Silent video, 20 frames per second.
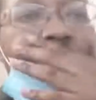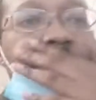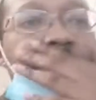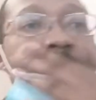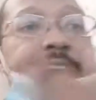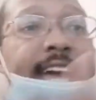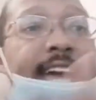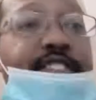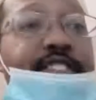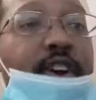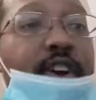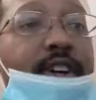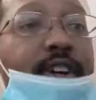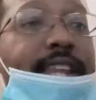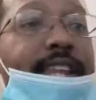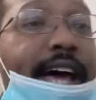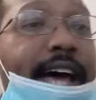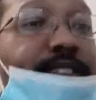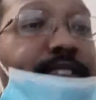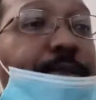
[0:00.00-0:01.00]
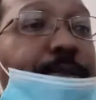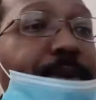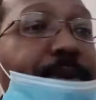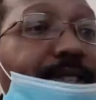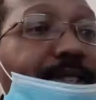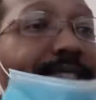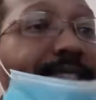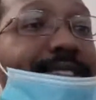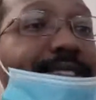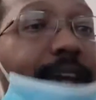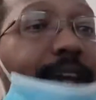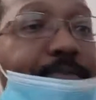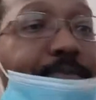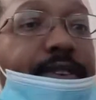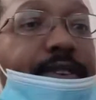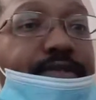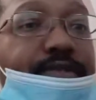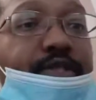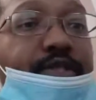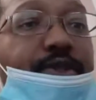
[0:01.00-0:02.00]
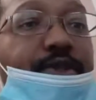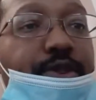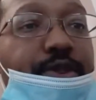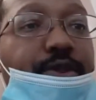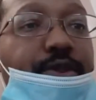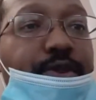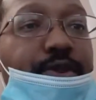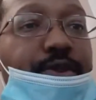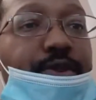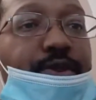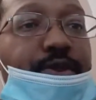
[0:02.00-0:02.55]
And they're allowed to be deceptive to you.